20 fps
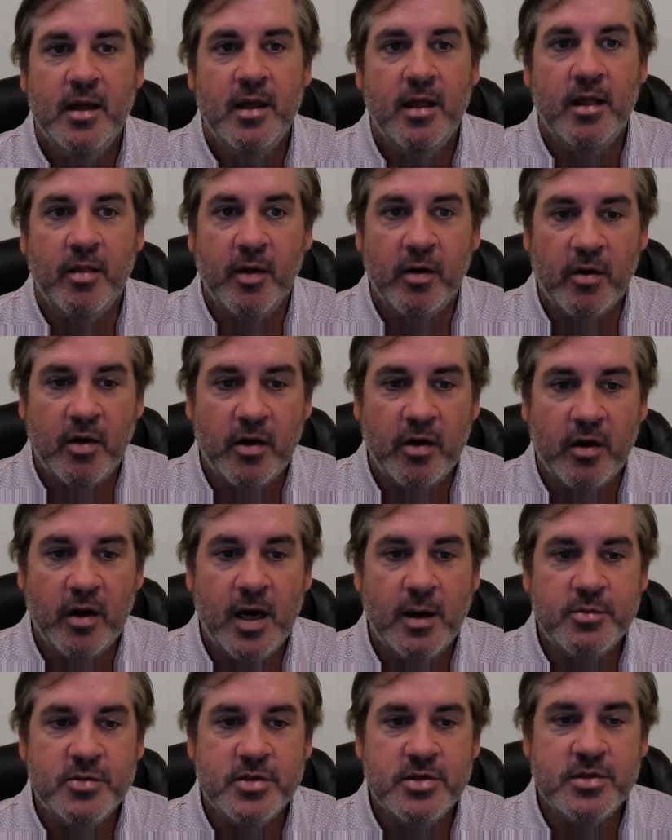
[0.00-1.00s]
There are
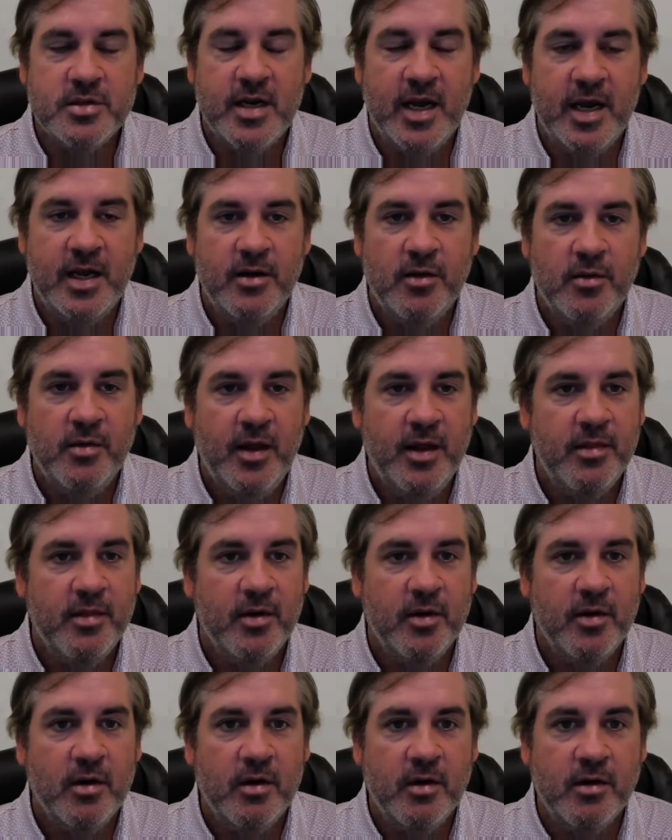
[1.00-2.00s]
options to handle that. There
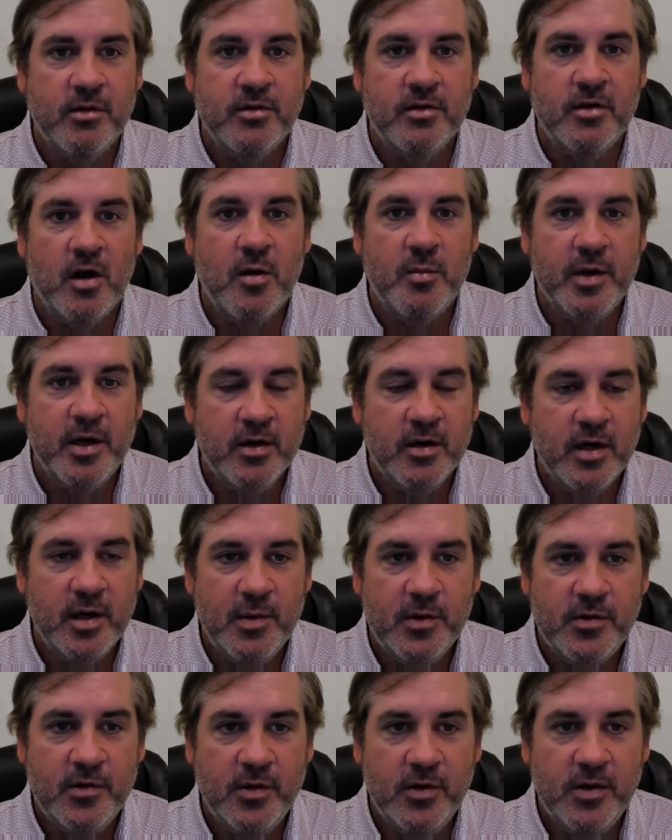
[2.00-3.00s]
are installment
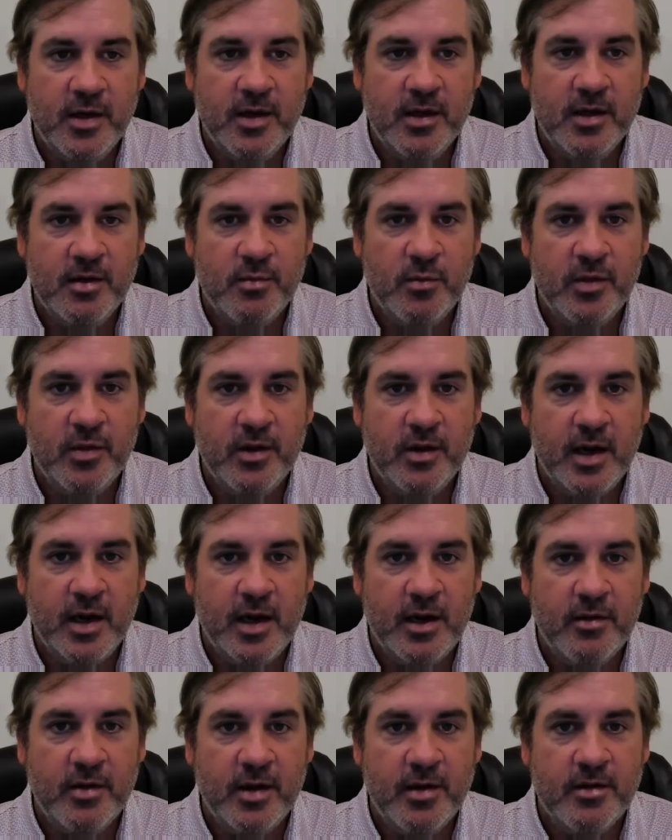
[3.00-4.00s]
agreements you can get in with the
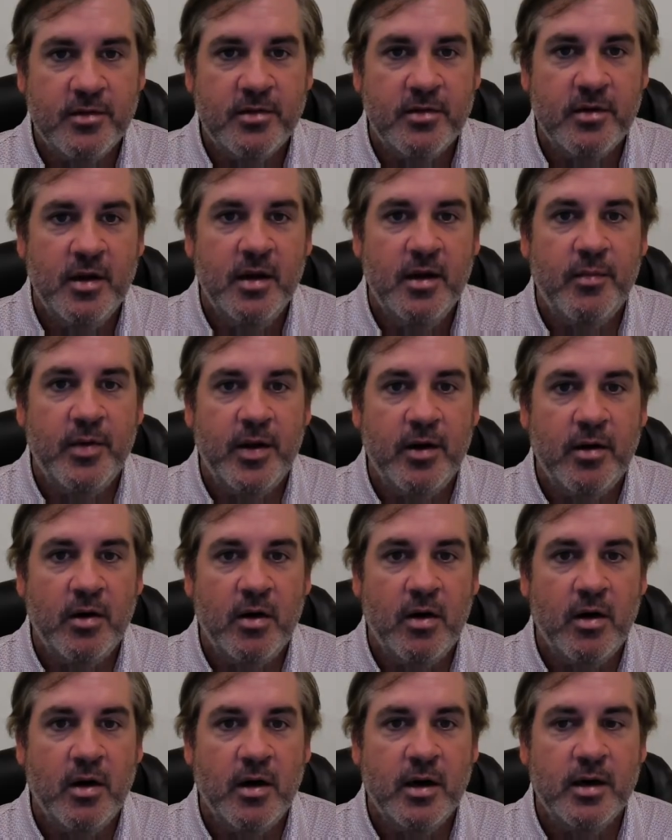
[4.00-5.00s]
IRS. There
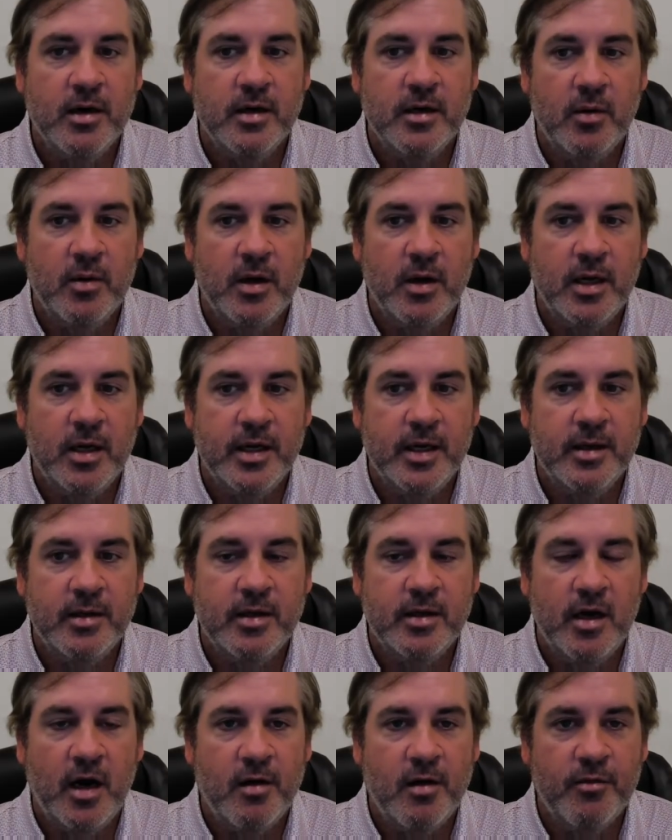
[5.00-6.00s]
are
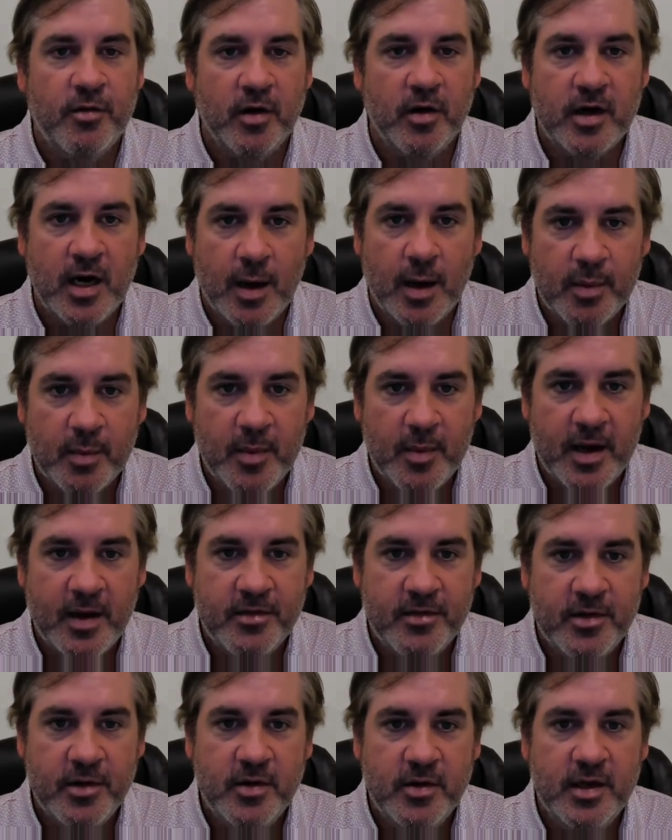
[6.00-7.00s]
offering compromise
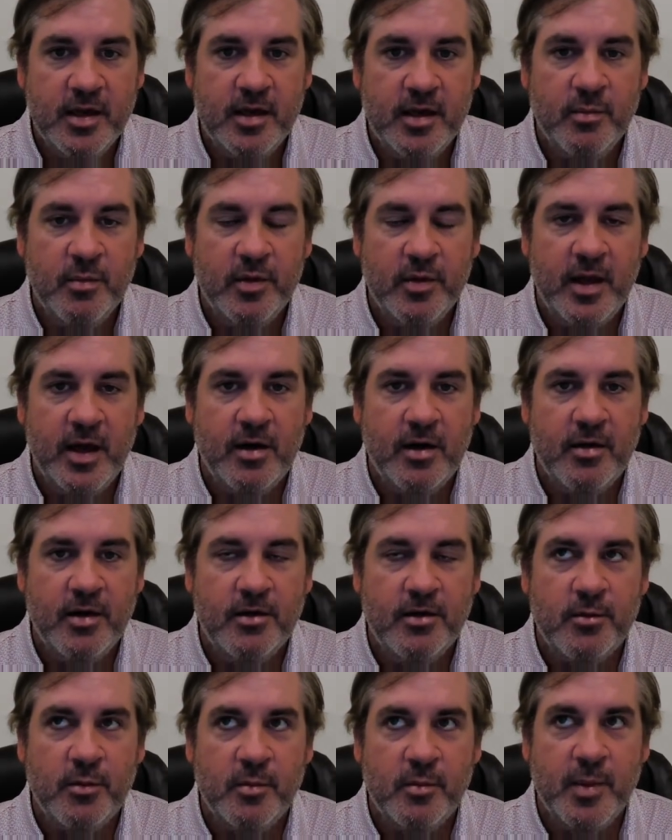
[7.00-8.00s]
that you can get in with the
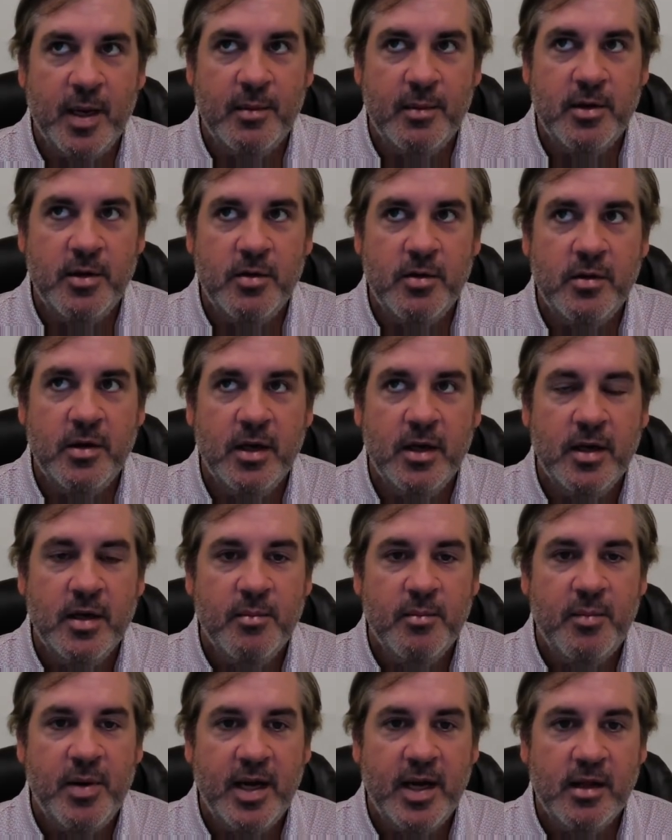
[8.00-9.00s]
IRS where maybe you
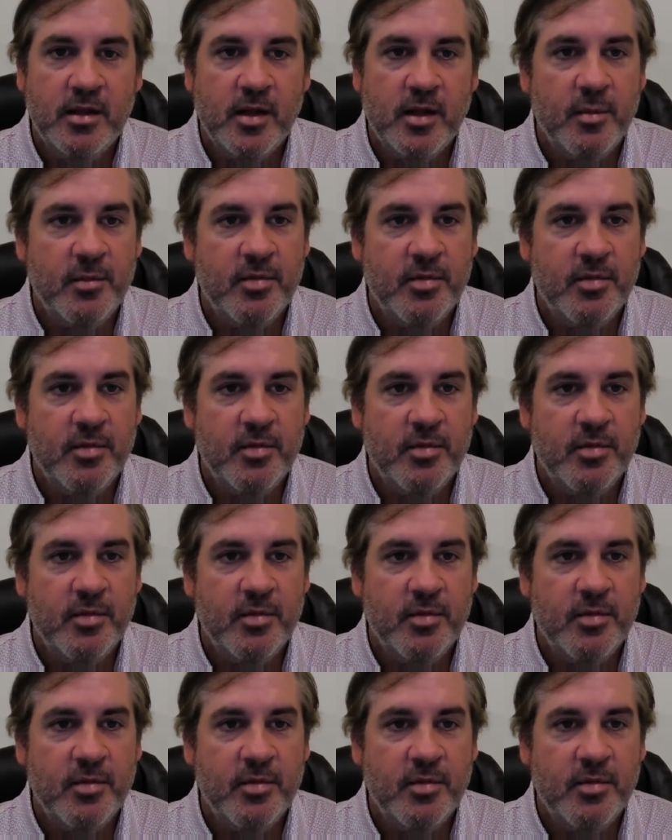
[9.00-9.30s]
pay a lump